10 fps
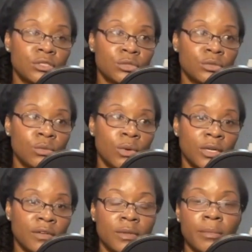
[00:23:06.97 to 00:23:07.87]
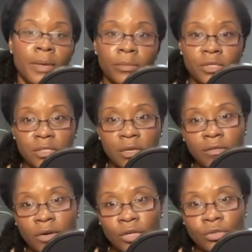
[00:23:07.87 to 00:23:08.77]
to one of the members
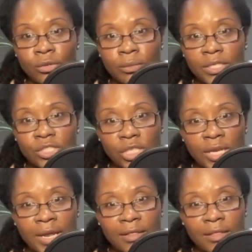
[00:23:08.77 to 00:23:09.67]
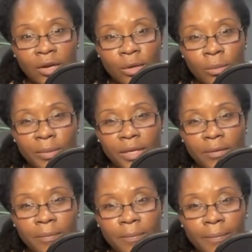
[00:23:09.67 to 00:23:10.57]
of our group that she get therapy.